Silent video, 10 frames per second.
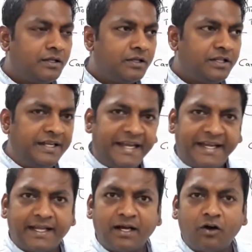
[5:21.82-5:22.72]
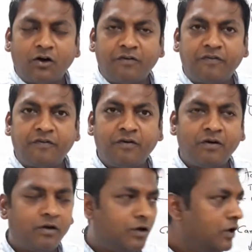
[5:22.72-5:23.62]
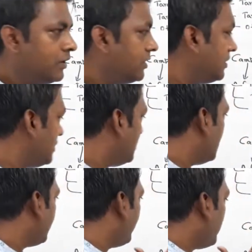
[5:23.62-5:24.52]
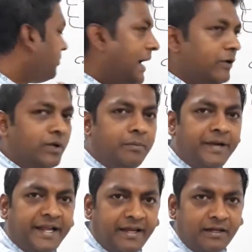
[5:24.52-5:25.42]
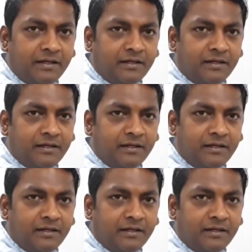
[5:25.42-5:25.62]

the data of your manual bidding